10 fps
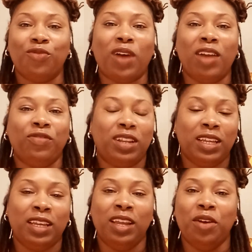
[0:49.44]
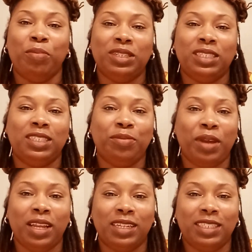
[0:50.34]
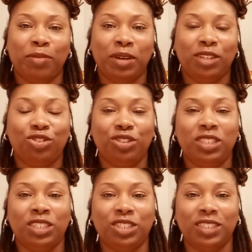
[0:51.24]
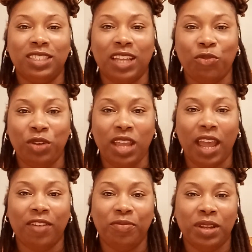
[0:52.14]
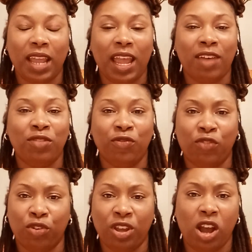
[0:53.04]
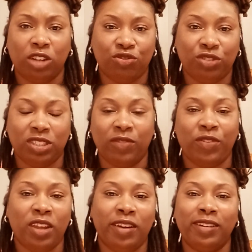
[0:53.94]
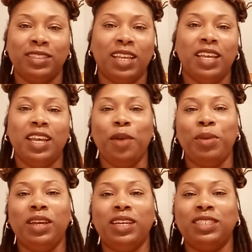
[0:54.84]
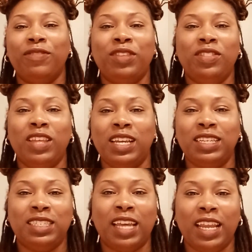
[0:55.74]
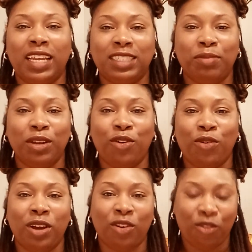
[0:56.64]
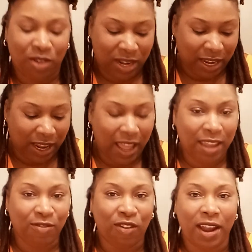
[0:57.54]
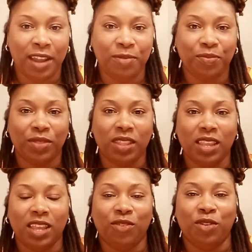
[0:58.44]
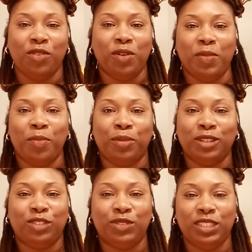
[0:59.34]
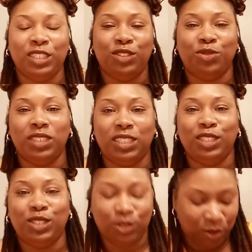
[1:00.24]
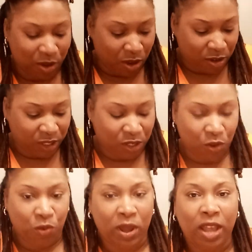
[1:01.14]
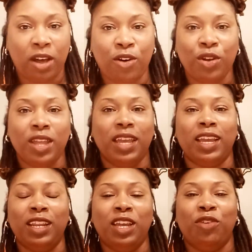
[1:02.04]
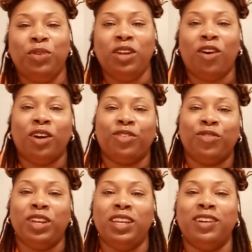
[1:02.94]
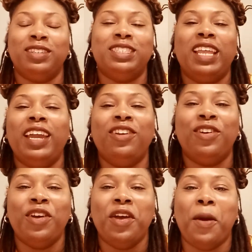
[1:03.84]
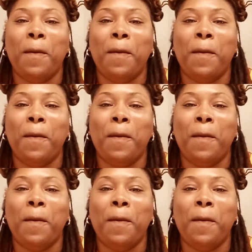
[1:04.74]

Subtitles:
rightfully participate in some of the traditions that we have been having for hundreds of years because of the things that has been going on in life, right? We remember 2022 also well, and here we are 3 years later,